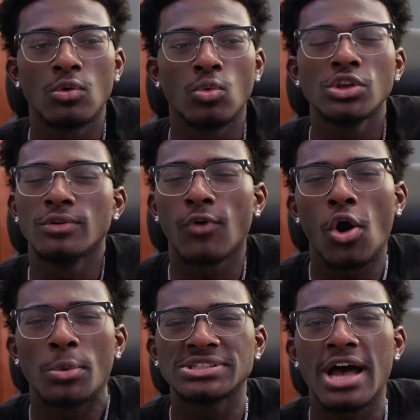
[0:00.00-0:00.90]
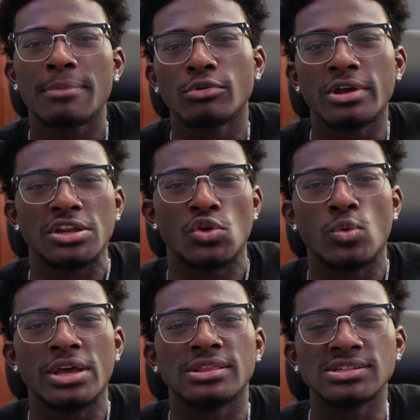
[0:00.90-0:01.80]
what you've always operated
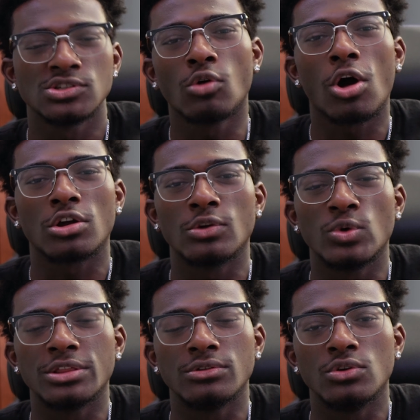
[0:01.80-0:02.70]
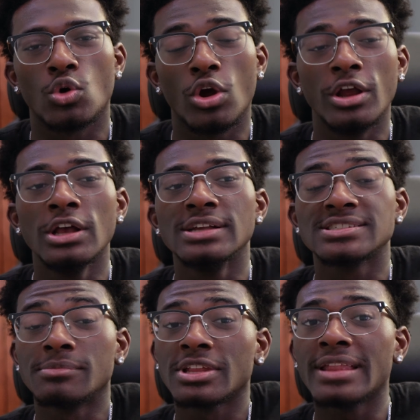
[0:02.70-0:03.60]
with is no longer with you, or
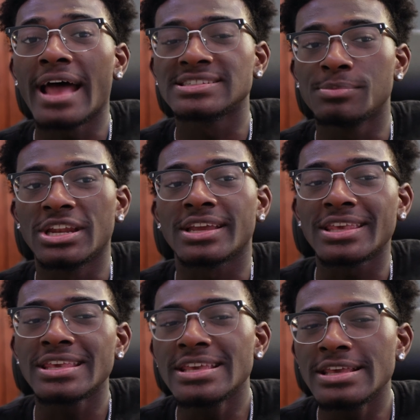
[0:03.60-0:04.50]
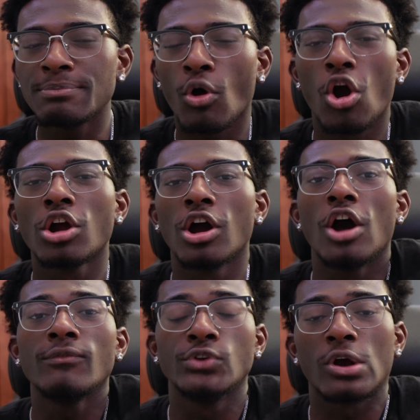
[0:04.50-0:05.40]
something that's been a key part
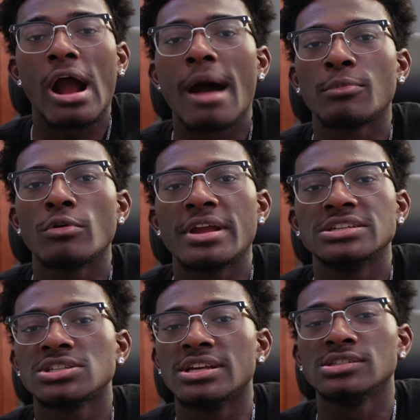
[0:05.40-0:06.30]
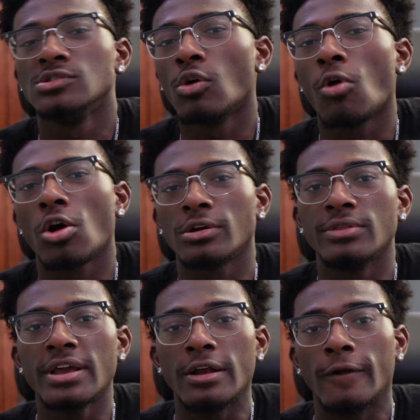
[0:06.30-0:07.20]
of your operation is no longer
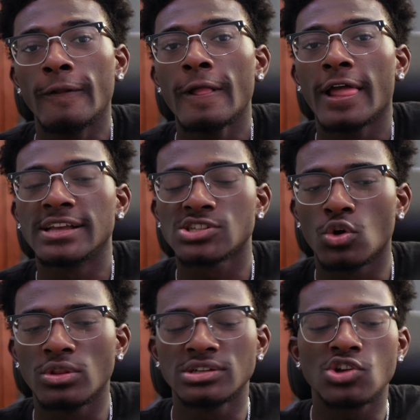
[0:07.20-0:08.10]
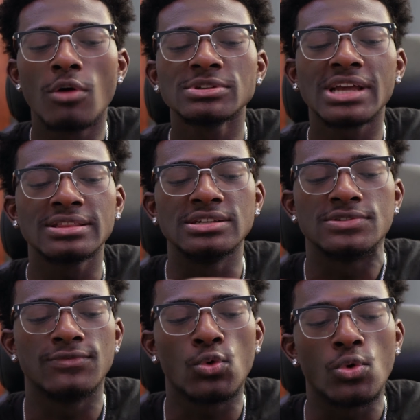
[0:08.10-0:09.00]
there. And so there's almost like this
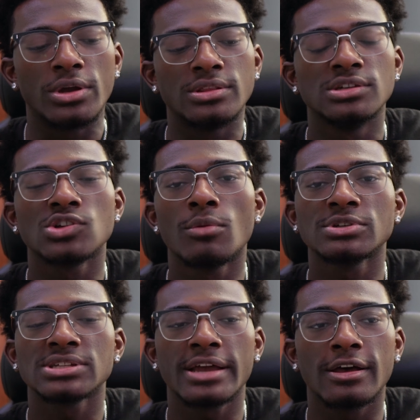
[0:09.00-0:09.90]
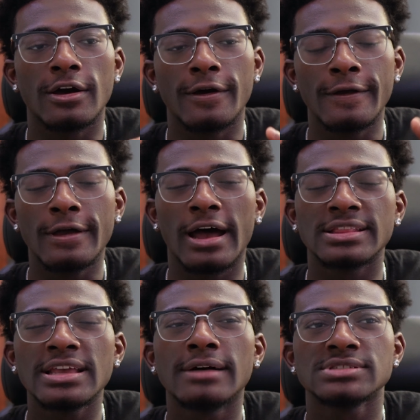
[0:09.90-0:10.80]
void. There's almost like I
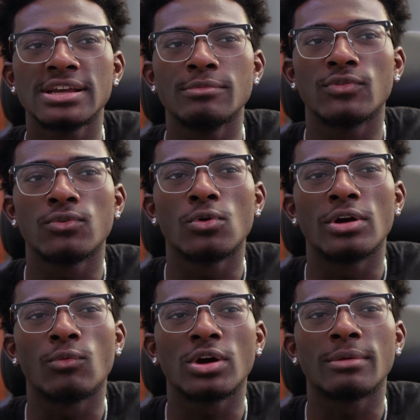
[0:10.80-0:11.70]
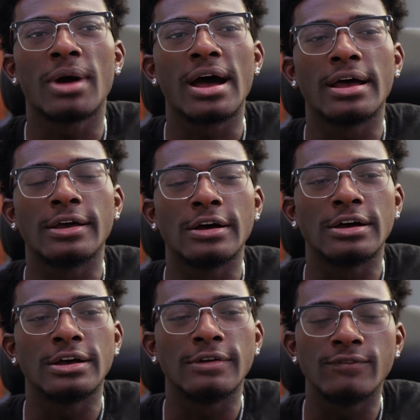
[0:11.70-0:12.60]
think I've said before in one of my
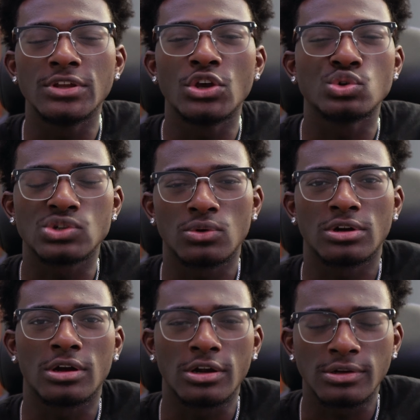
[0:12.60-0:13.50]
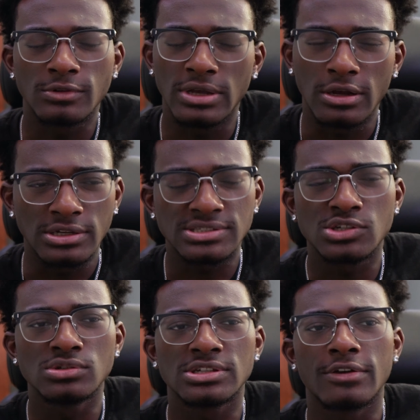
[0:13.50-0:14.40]
videos on our
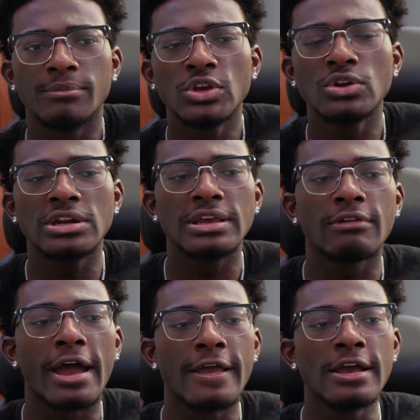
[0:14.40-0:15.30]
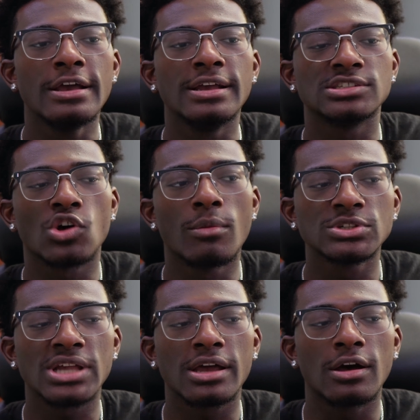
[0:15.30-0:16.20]
exclusive community, like it's
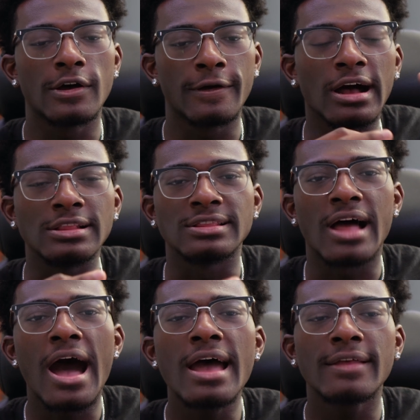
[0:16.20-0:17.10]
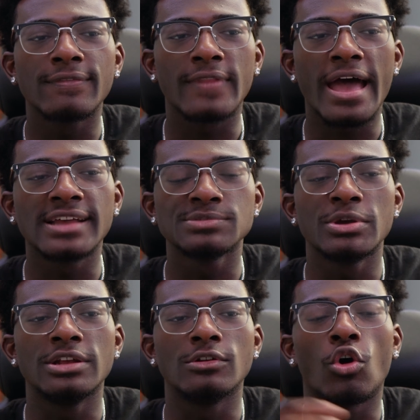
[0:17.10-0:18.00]
almost like a lot that has
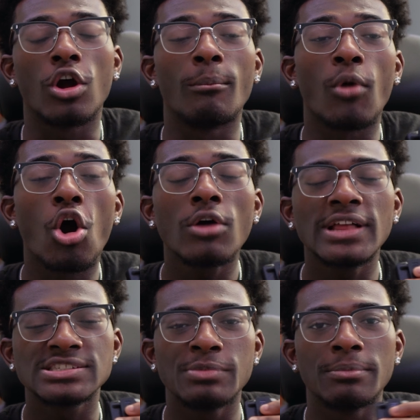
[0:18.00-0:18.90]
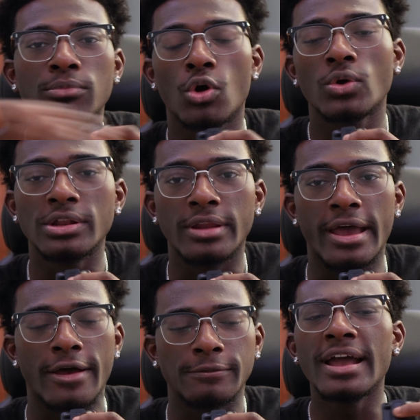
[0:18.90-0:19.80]
been, or a mall that's been broken
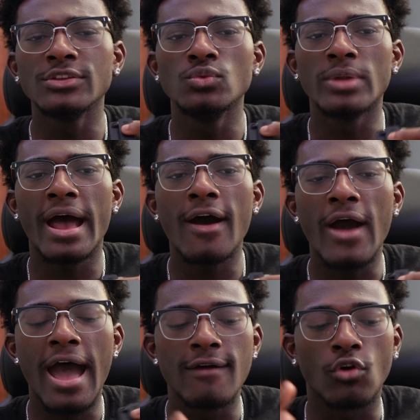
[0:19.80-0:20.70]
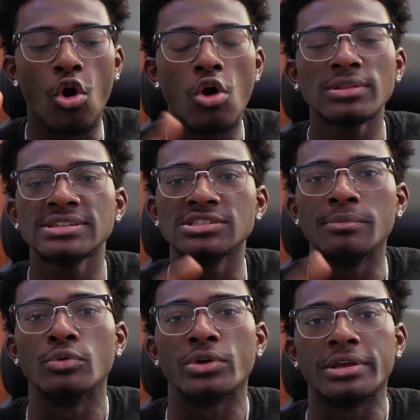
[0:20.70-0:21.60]
down, and you now have all this
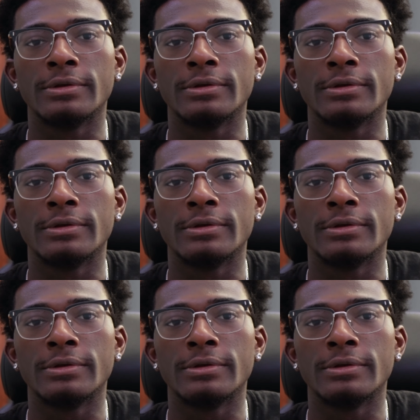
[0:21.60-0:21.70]
debris.